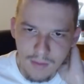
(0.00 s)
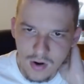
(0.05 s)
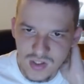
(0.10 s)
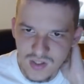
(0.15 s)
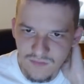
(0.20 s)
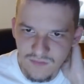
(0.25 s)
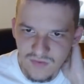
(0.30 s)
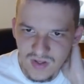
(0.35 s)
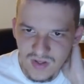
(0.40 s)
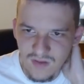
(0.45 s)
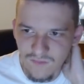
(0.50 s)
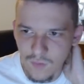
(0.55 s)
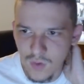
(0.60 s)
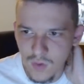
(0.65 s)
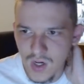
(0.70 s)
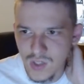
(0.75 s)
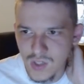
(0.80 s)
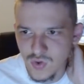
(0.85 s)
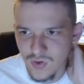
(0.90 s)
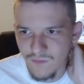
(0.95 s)
Birch at
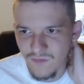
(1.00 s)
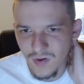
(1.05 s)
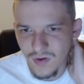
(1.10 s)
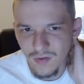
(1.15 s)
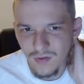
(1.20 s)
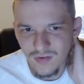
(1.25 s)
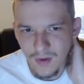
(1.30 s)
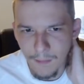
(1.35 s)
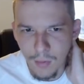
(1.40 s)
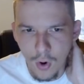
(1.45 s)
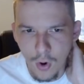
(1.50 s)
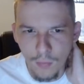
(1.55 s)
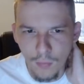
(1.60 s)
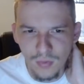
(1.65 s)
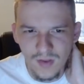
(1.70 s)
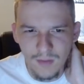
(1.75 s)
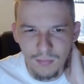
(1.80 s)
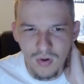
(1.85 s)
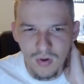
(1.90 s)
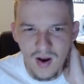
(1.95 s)
5400 feels
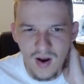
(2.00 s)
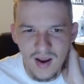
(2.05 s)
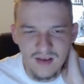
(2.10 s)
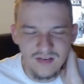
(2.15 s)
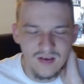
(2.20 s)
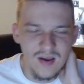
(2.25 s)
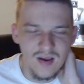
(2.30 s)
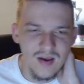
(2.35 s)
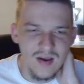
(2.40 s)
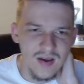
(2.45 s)
appropriately priced.